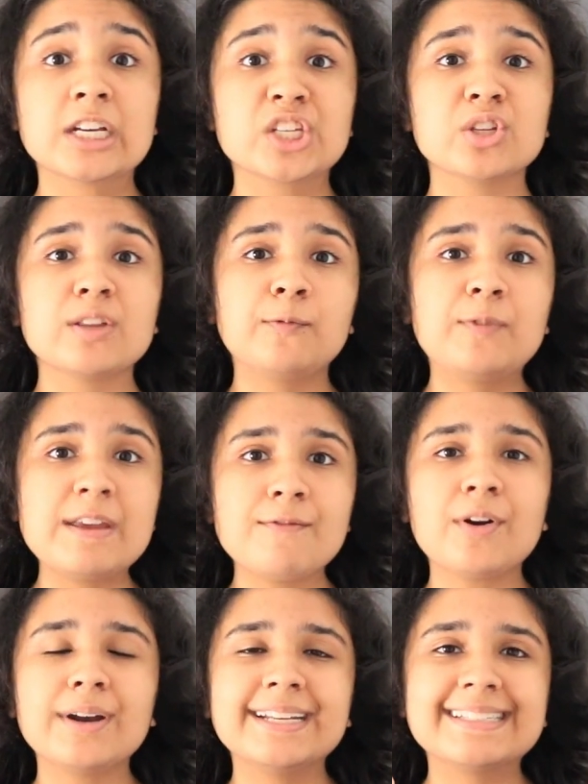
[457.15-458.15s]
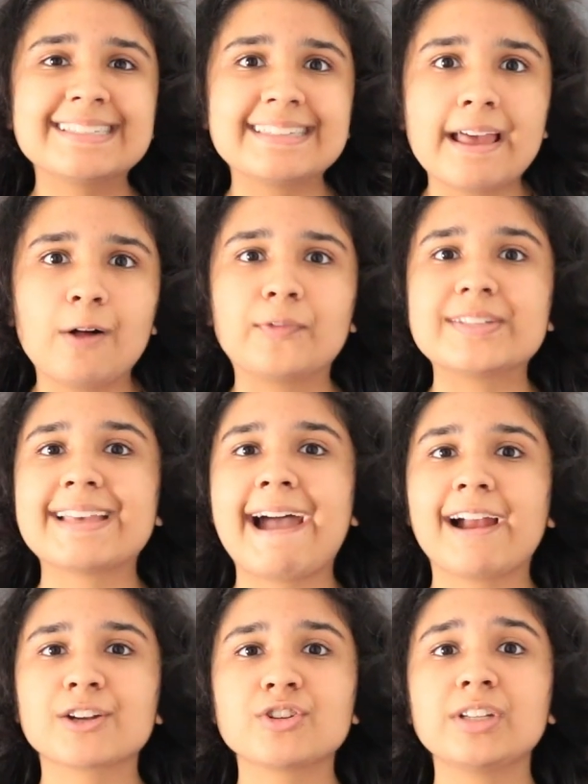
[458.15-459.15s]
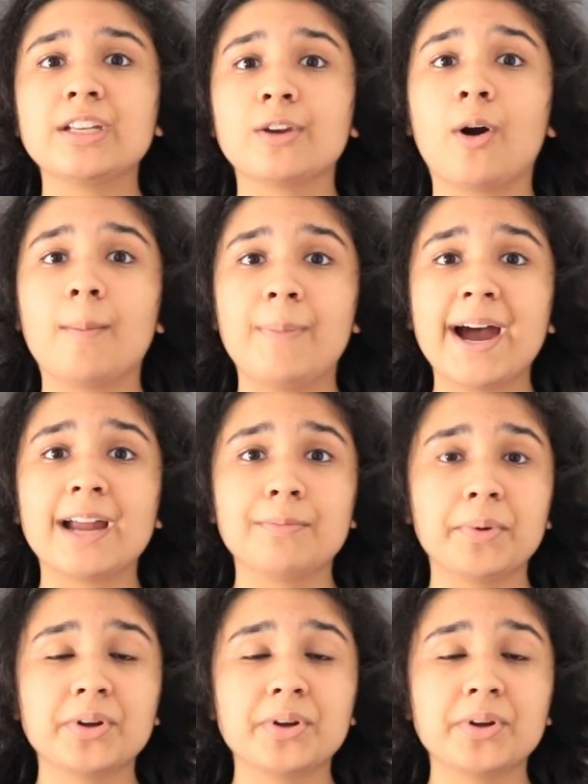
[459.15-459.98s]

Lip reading: So the fever itself is actually not bad,